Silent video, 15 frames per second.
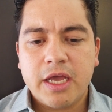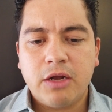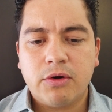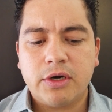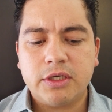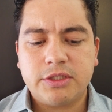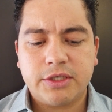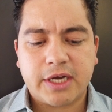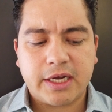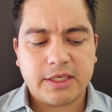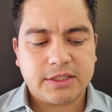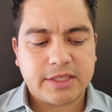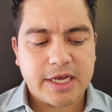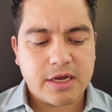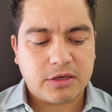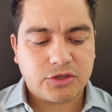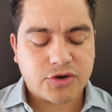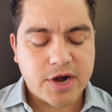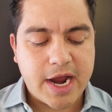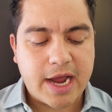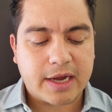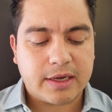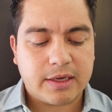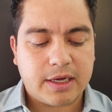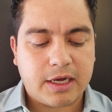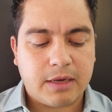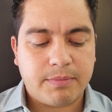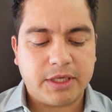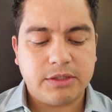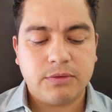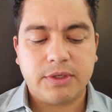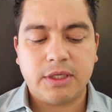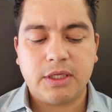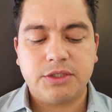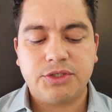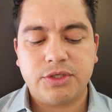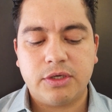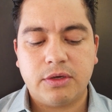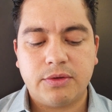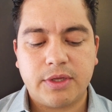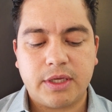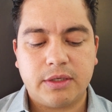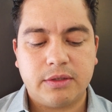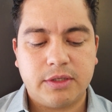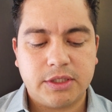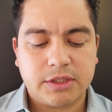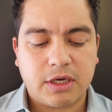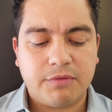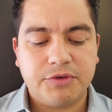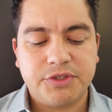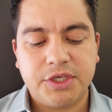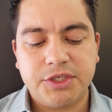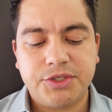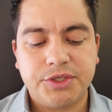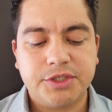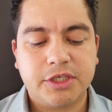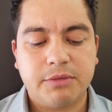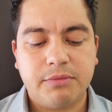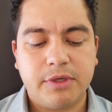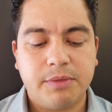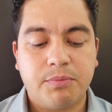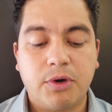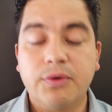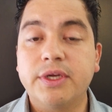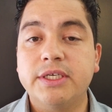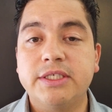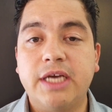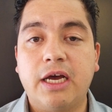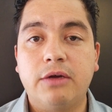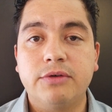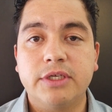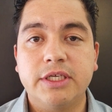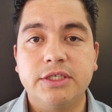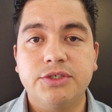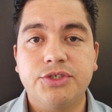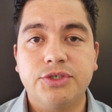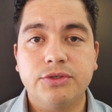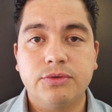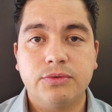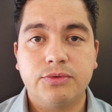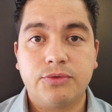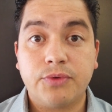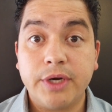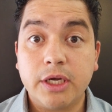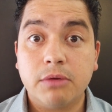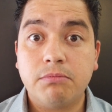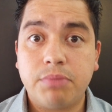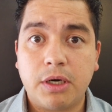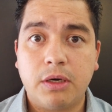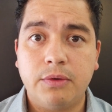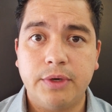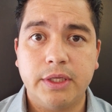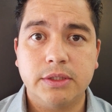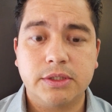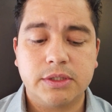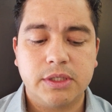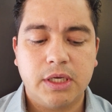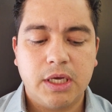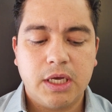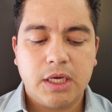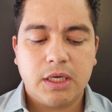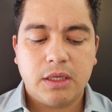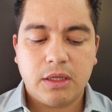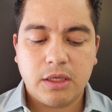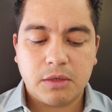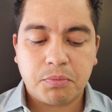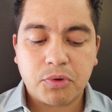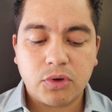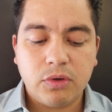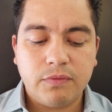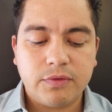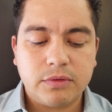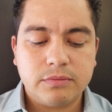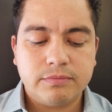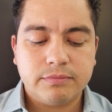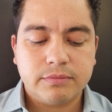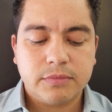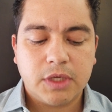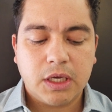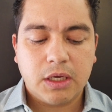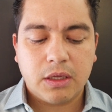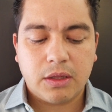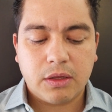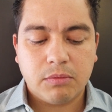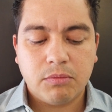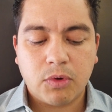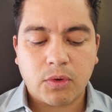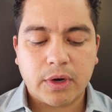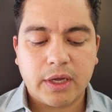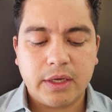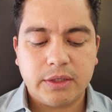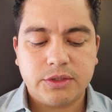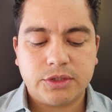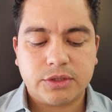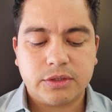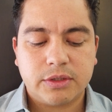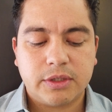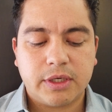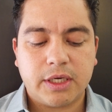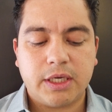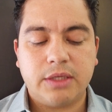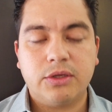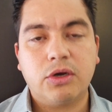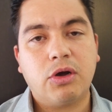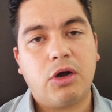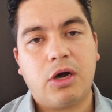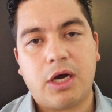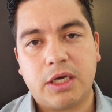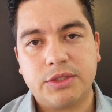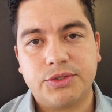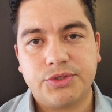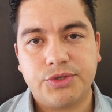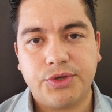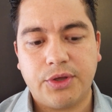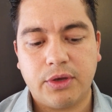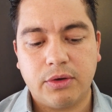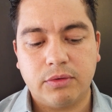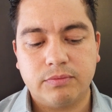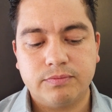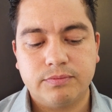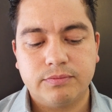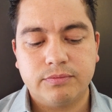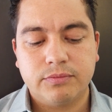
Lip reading: In order to kind of stay on track, I do want to let you know that this conversation is going to be broken down into 3 components: the approval, the mortgage, and the cost to you.